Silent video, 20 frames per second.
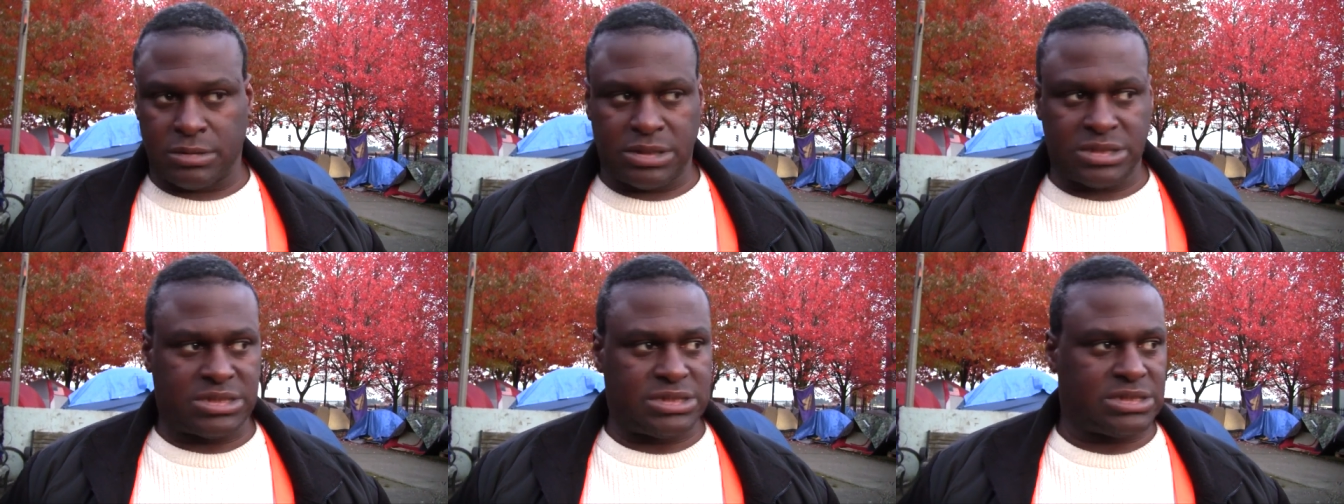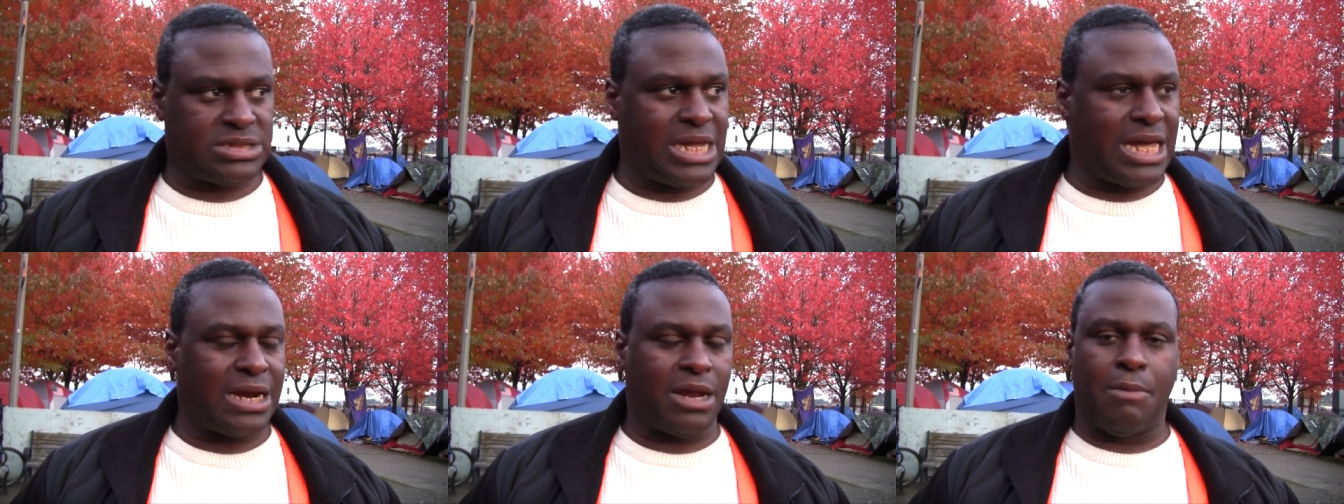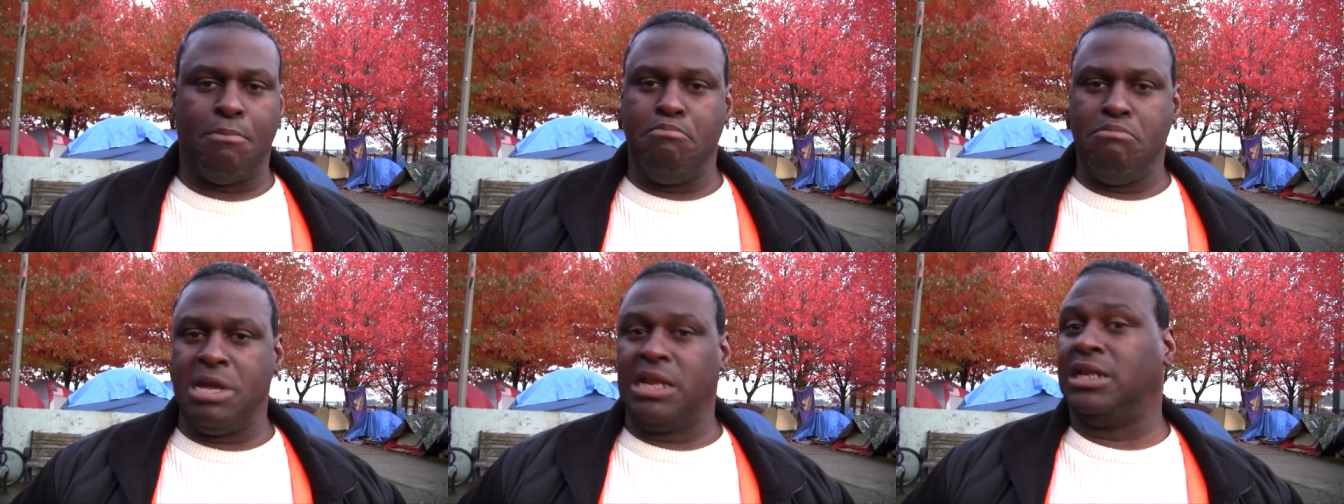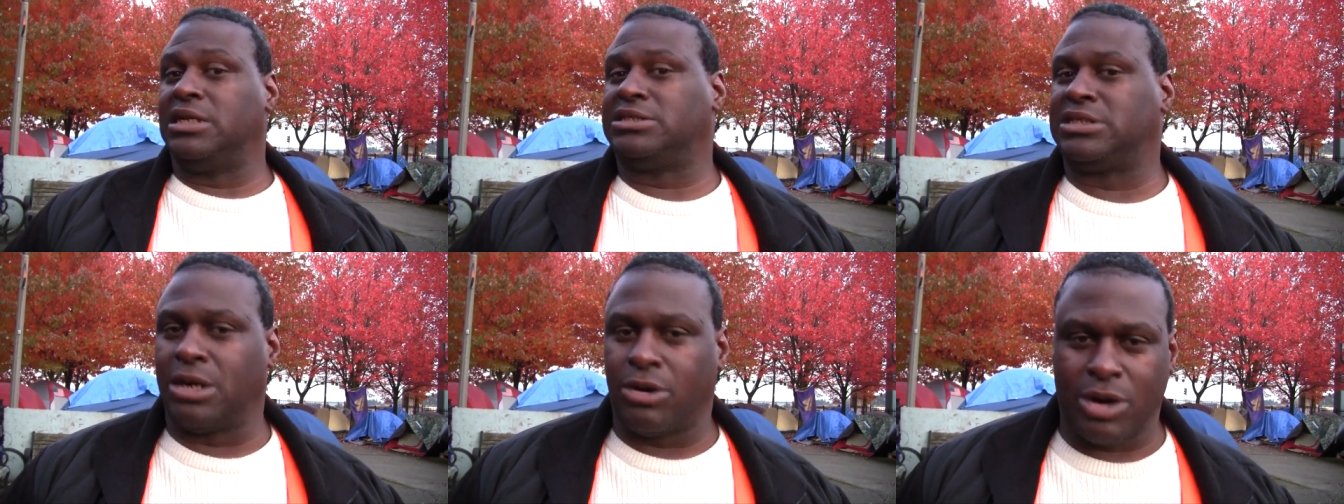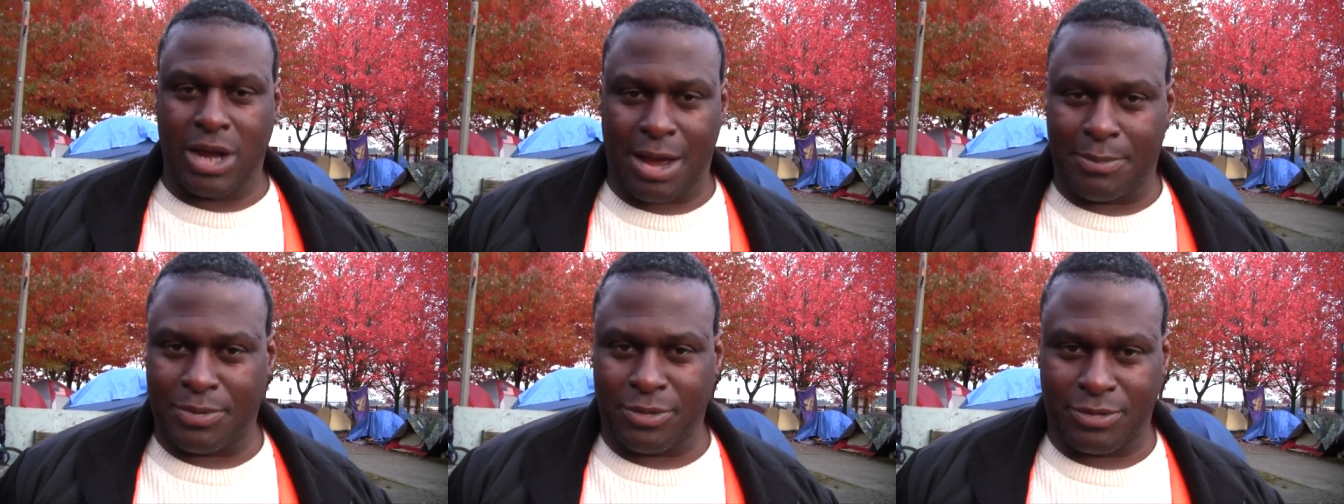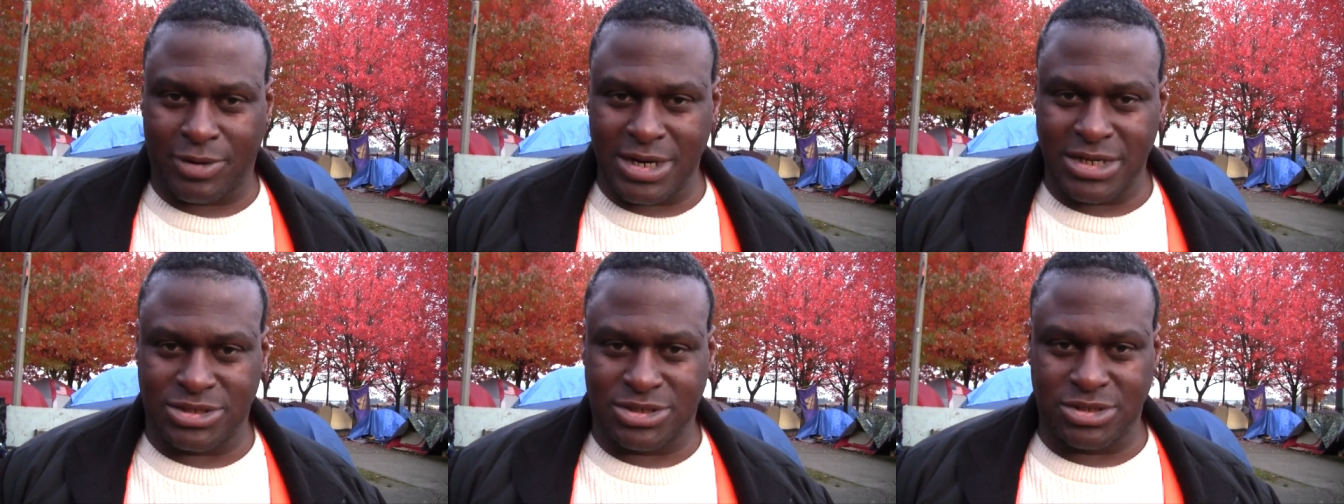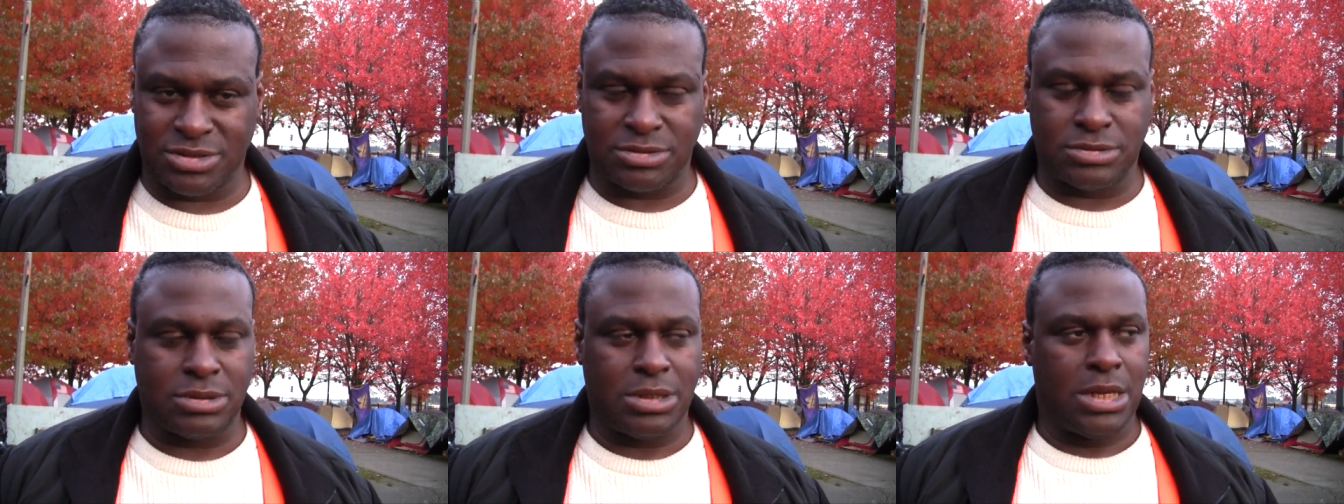This is not a military
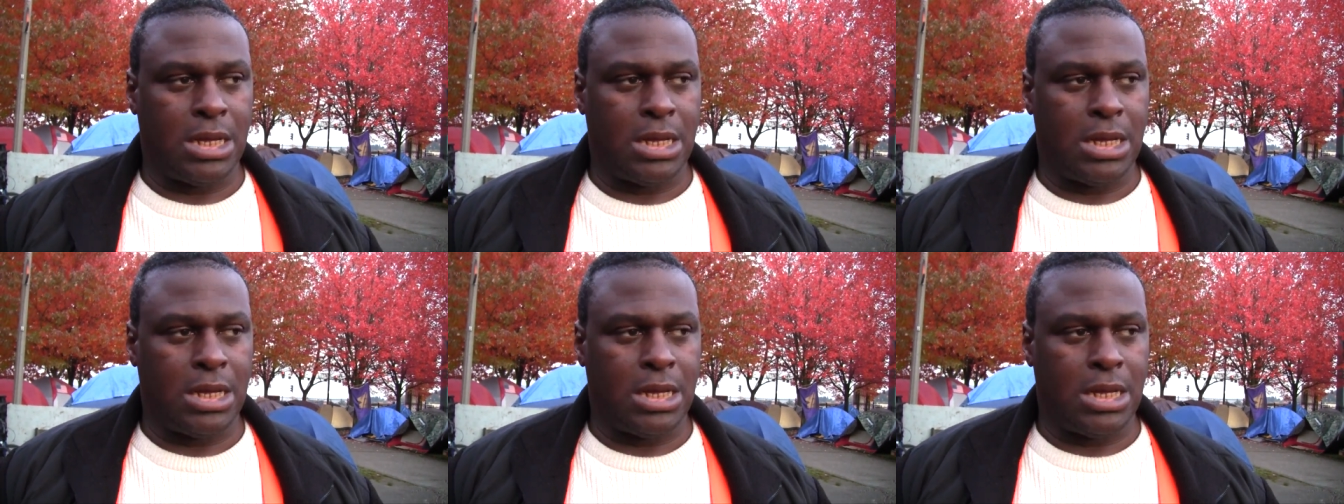operation.